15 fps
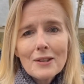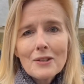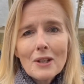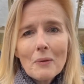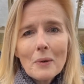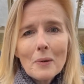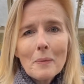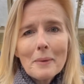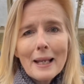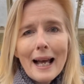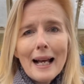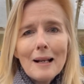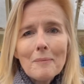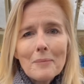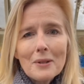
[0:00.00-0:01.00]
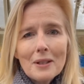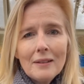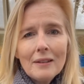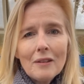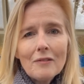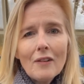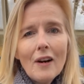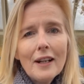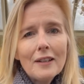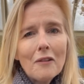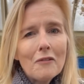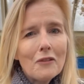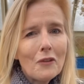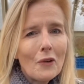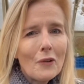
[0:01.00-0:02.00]
So we will be absolutely fine
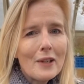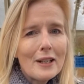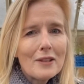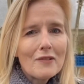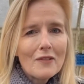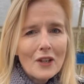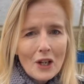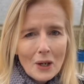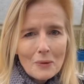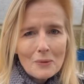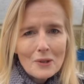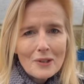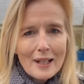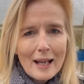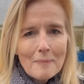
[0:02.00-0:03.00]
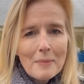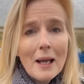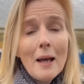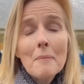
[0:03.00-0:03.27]
for this cold snap.